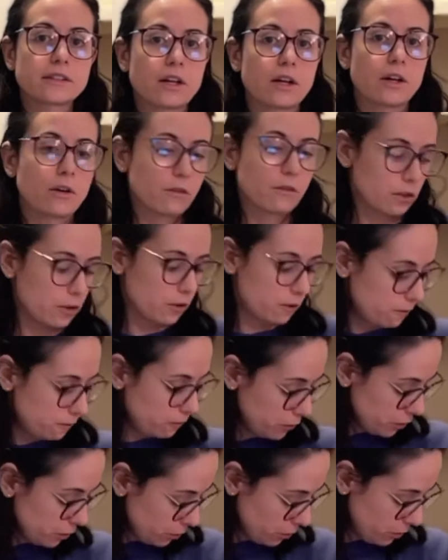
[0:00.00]
of
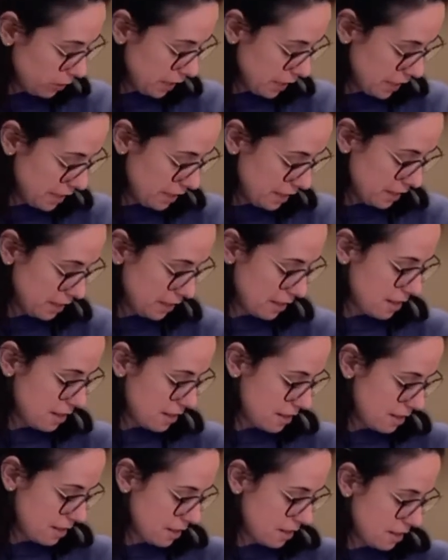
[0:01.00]
fluids.
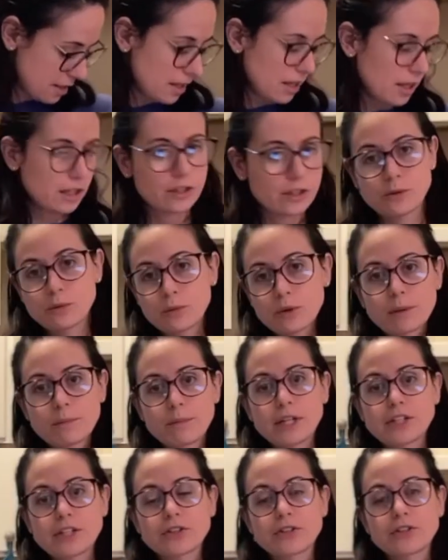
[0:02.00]
You want to
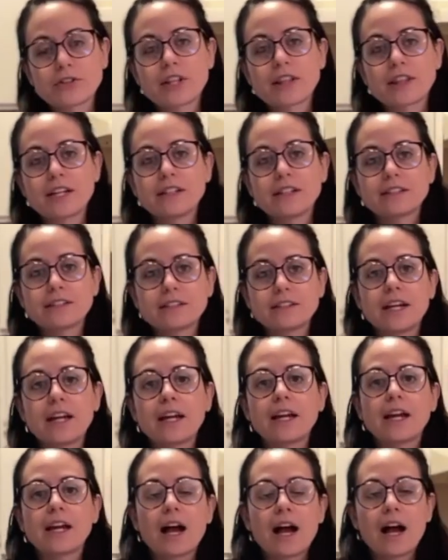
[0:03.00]
make sure that they
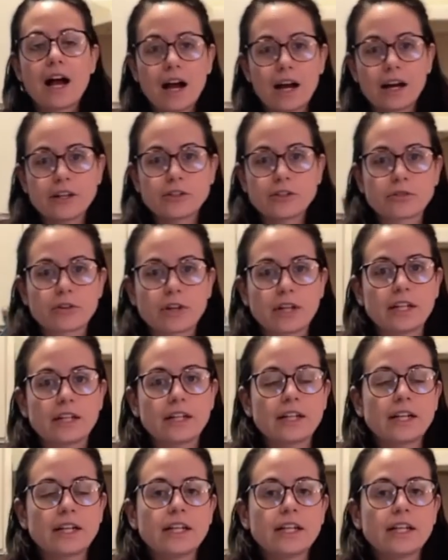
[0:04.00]
stay hydrated.